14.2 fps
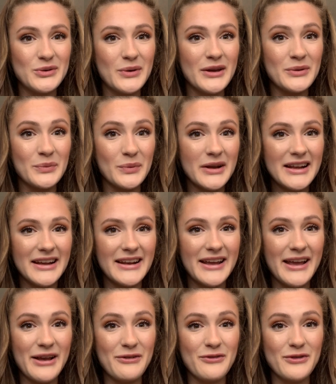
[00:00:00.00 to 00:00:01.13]
you can read it
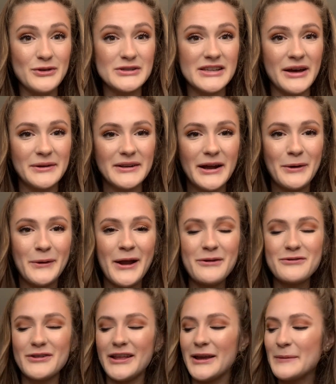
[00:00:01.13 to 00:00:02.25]
if you sound it out
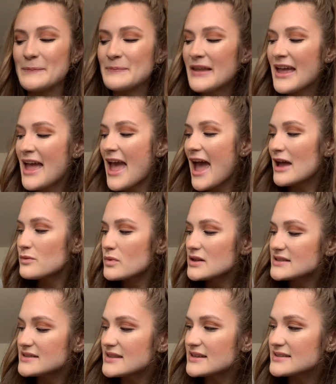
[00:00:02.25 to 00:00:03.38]
carefully. And what
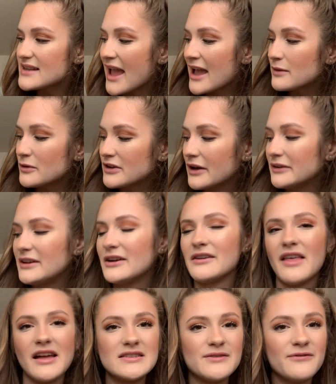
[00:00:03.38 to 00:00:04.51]
is this animal down here
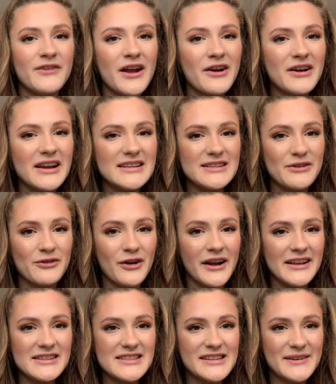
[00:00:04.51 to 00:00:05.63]
that's very
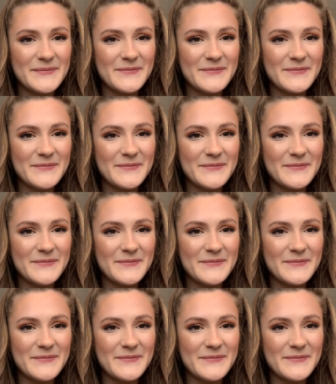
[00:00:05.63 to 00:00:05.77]
different?